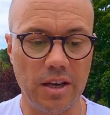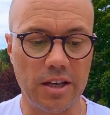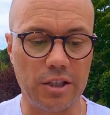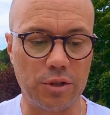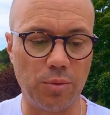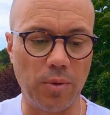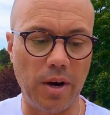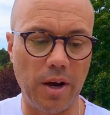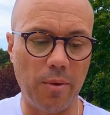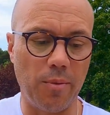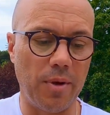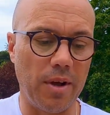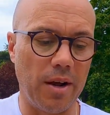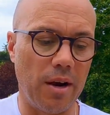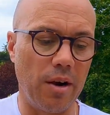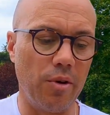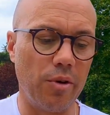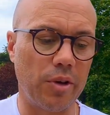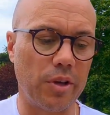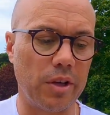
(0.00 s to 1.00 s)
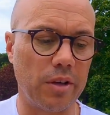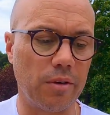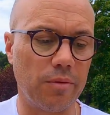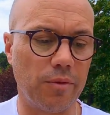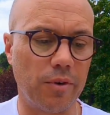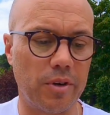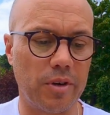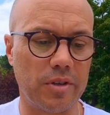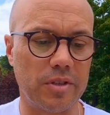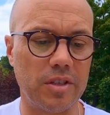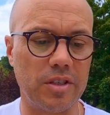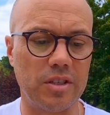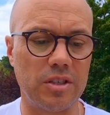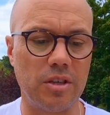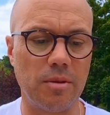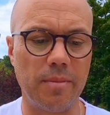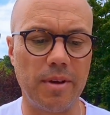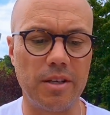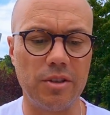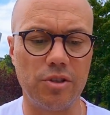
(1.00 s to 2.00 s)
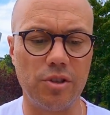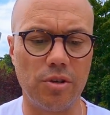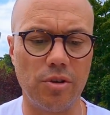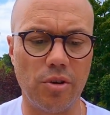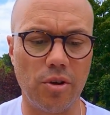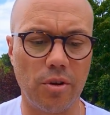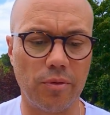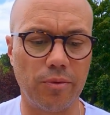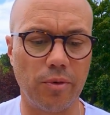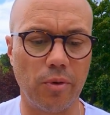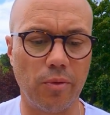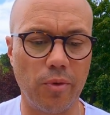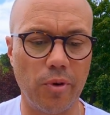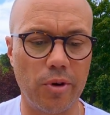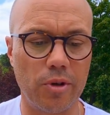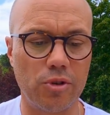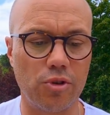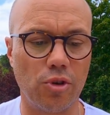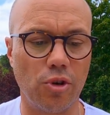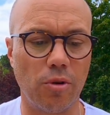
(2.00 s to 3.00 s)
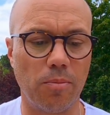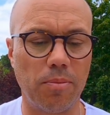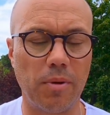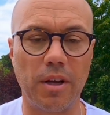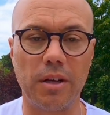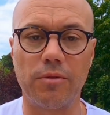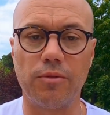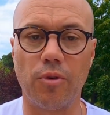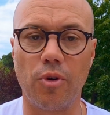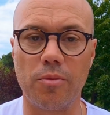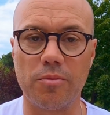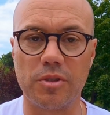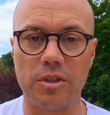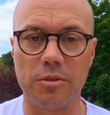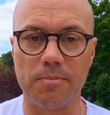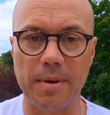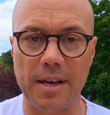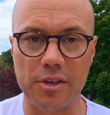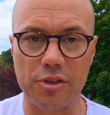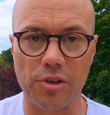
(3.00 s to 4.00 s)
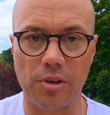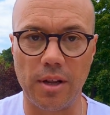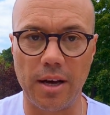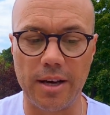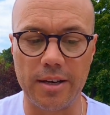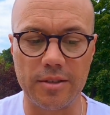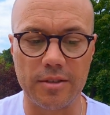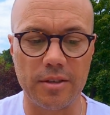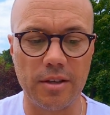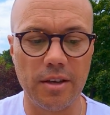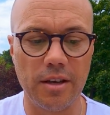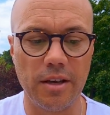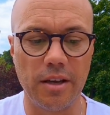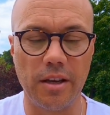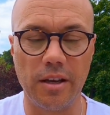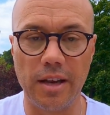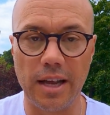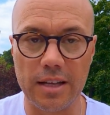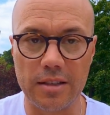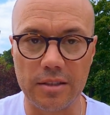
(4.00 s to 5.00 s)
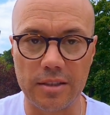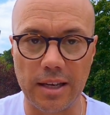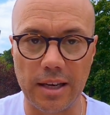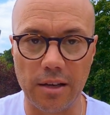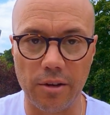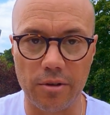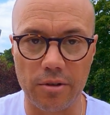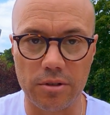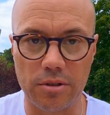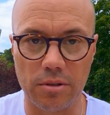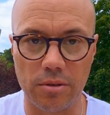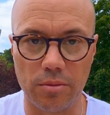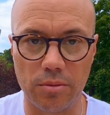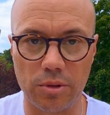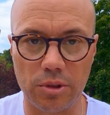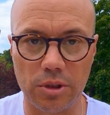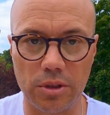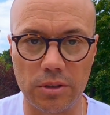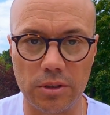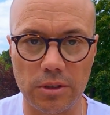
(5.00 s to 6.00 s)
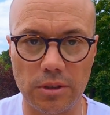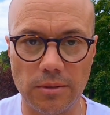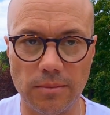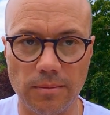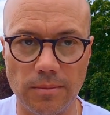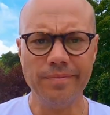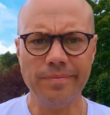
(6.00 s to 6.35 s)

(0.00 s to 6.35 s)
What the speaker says: is why we are looking for a system engineer for virtual platforms specialized in NetScaler solutions.